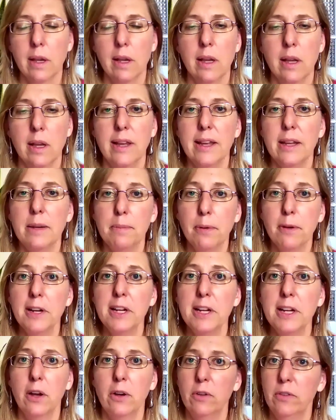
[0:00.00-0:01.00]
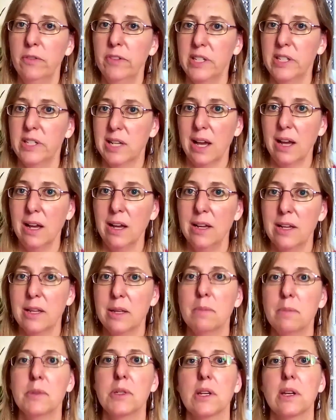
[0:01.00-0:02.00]
In pre-COVID
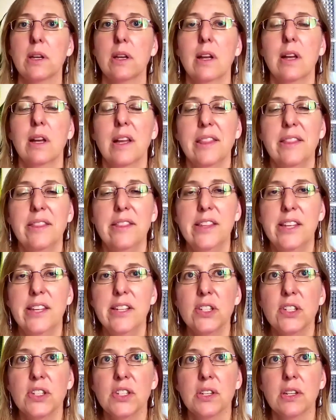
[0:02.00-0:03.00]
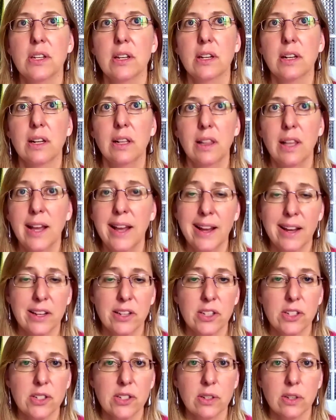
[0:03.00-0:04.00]
times, this
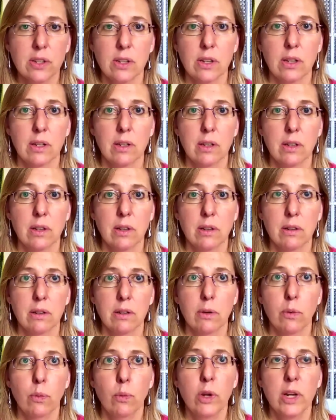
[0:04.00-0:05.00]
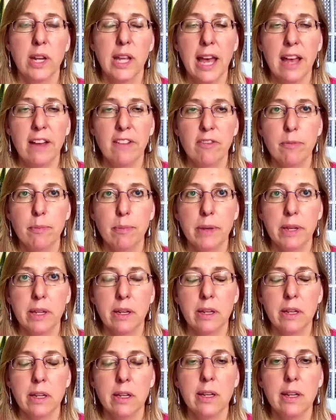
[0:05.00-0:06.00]
class would have been
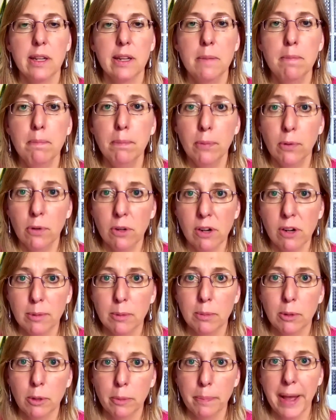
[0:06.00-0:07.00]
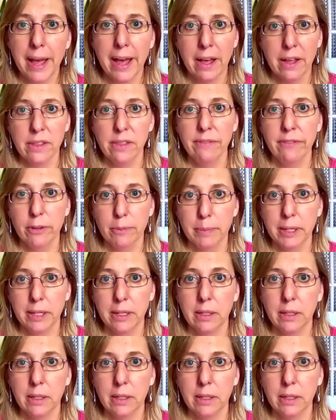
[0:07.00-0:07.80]
an improbable path for me.